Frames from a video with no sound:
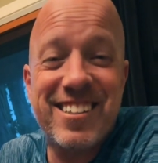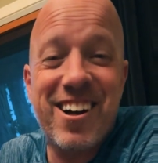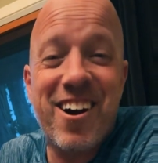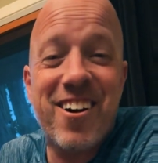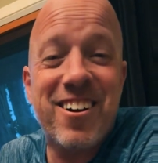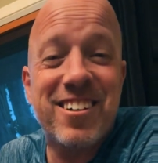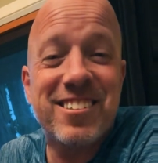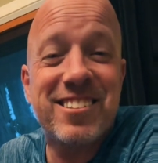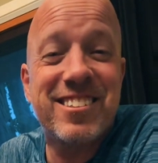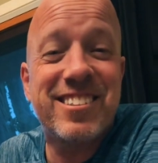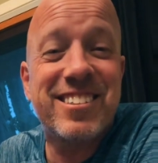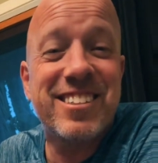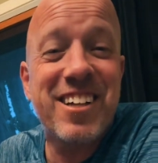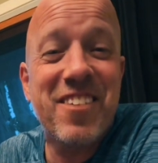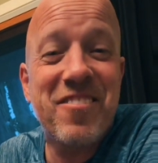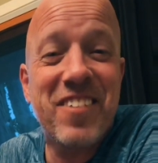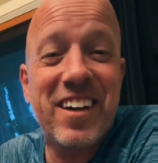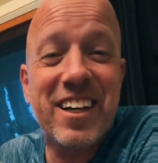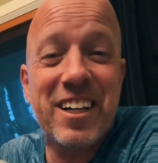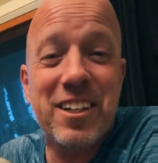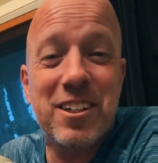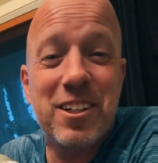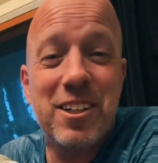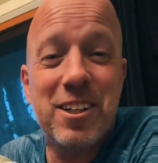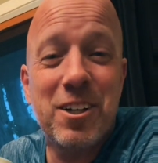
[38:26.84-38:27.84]
it's our
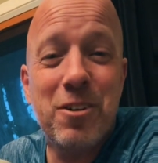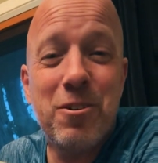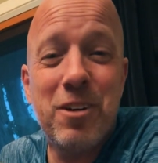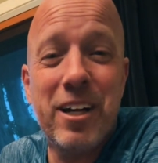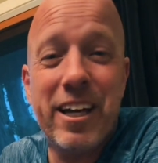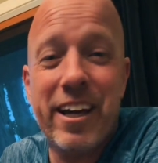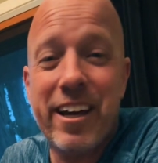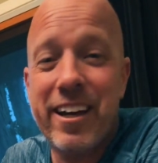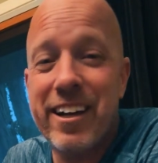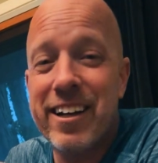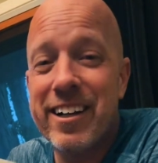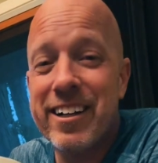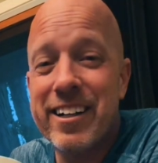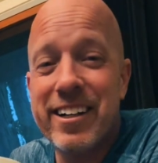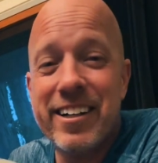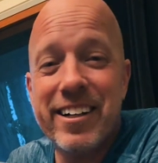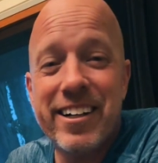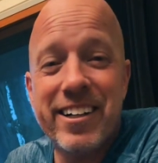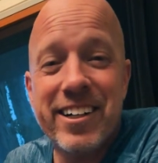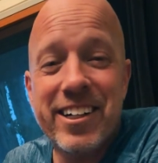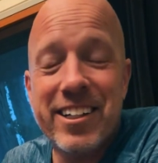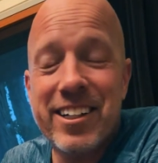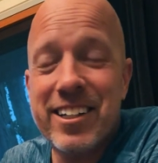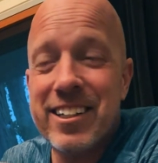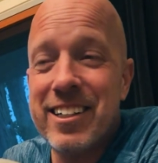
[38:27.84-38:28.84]
civic duty.
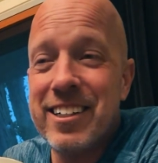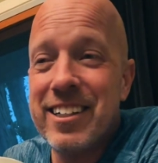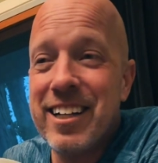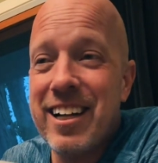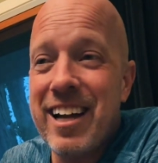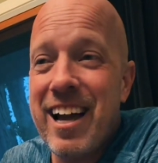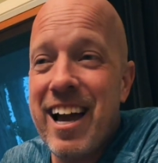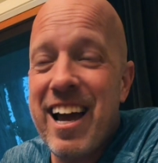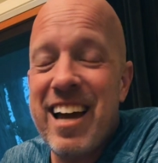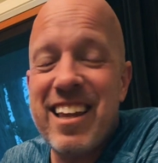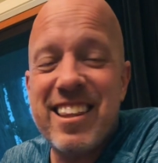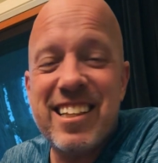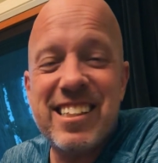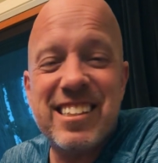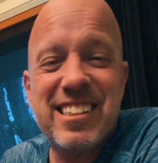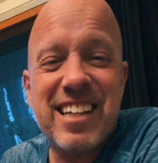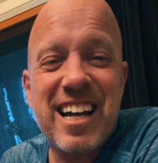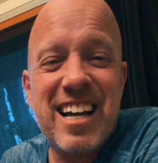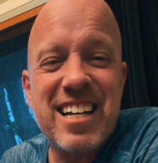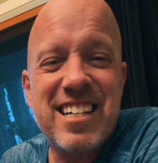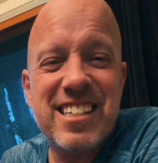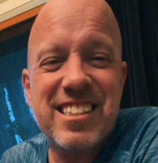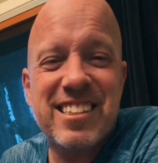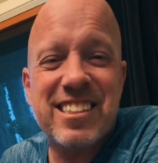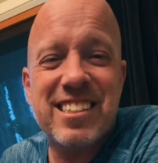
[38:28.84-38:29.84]
Hey,
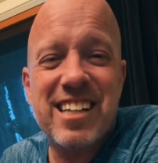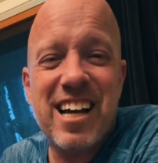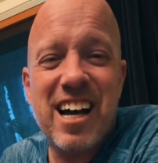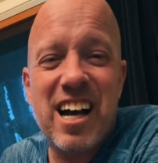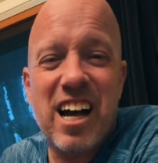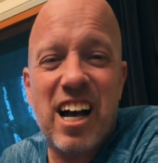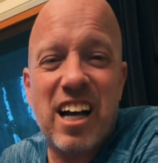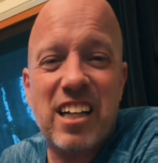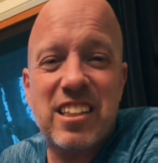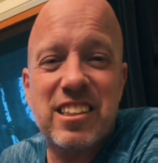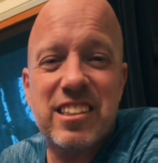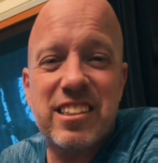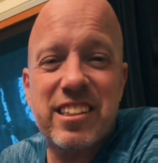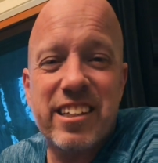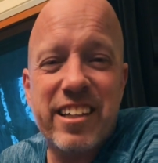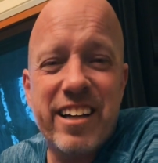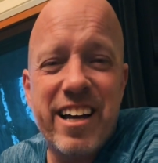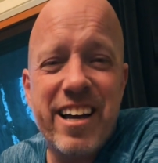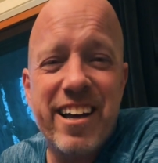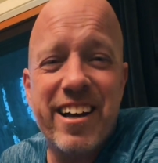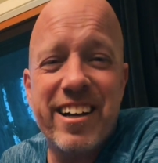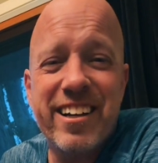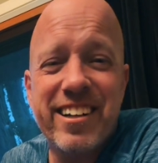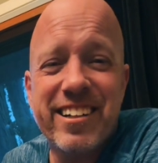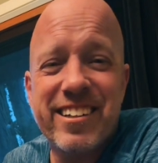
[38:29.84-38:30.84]
this kind of
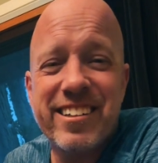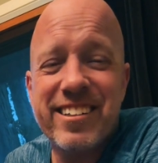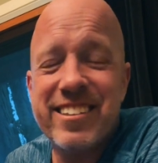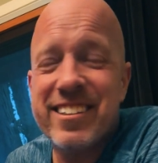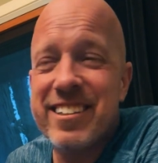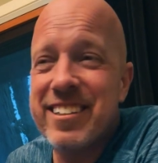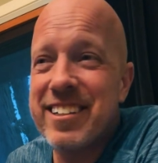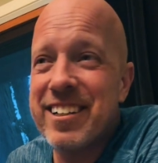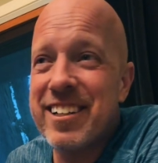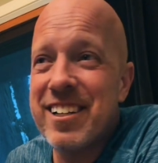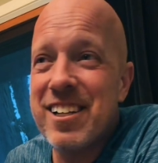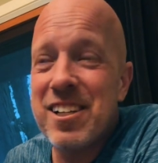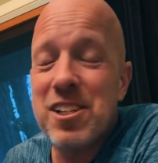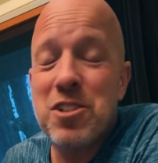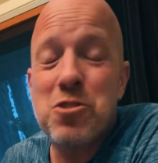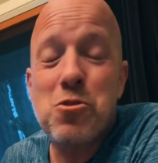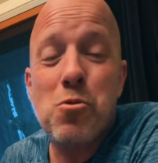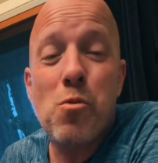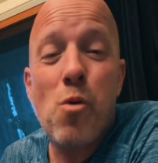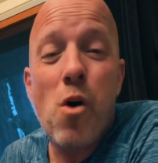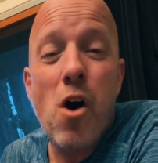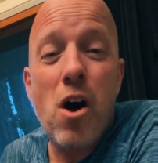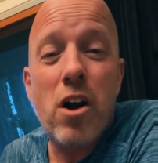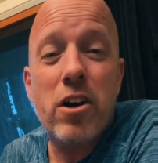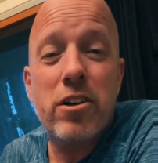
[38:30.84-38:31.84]
sucks.
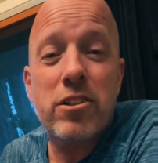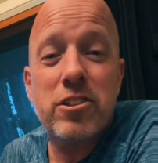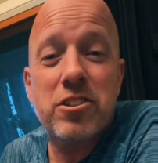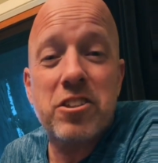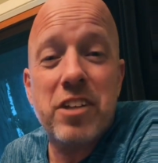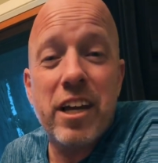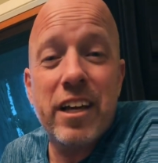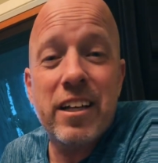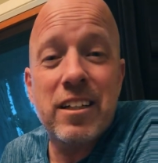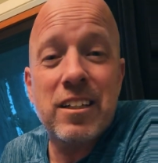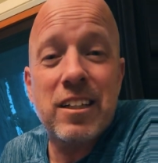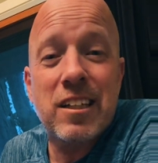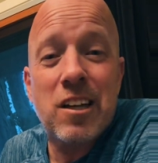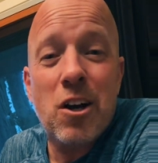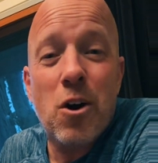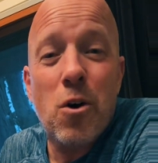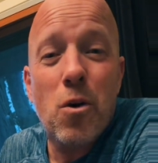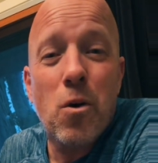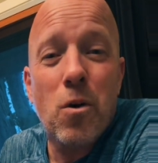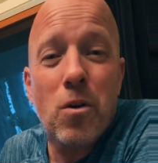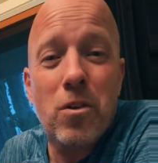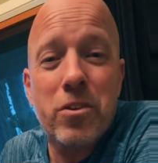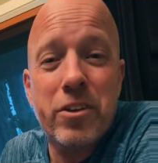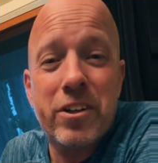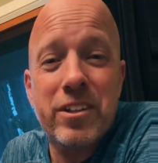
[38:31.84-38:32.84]
this water's getting
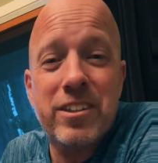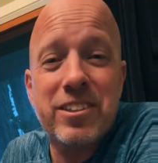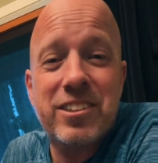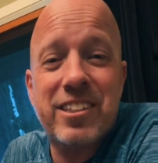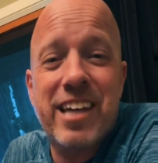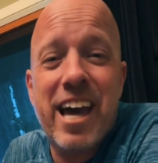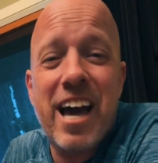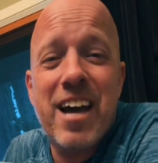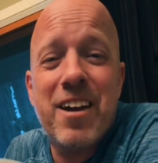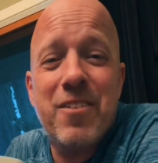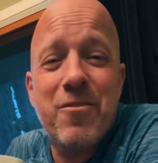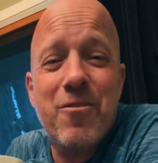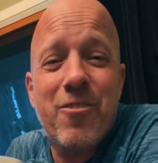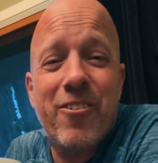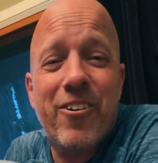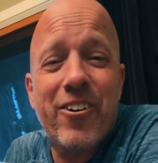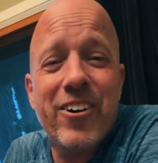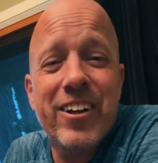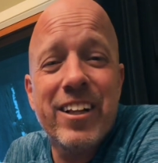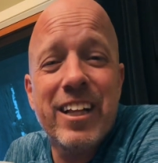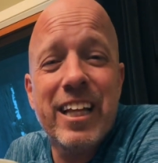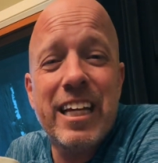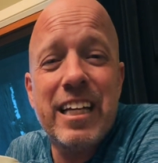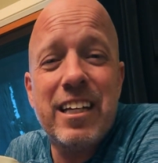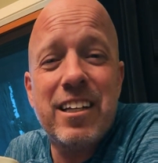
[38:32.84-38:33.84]
cold and it's
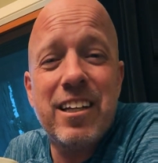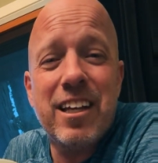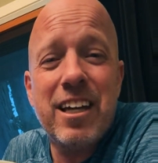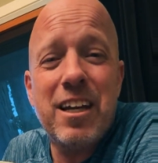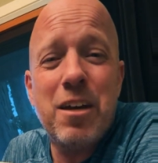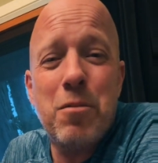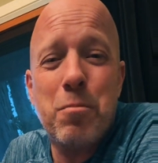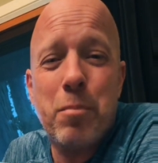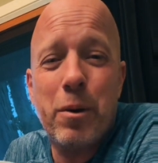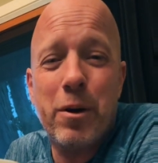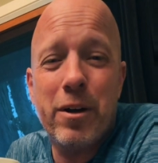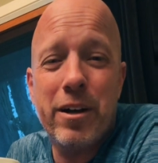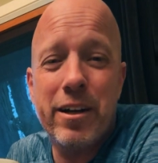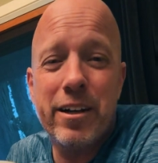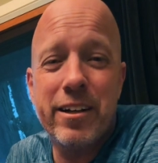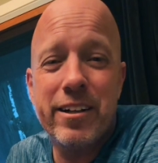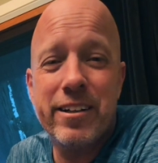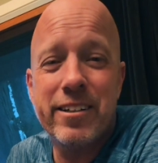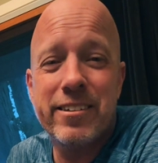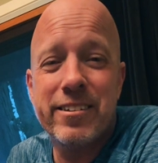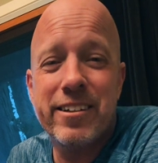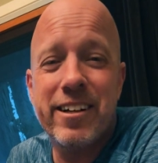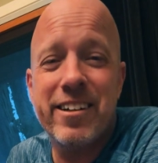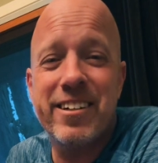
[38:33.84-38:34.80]
getting really deep.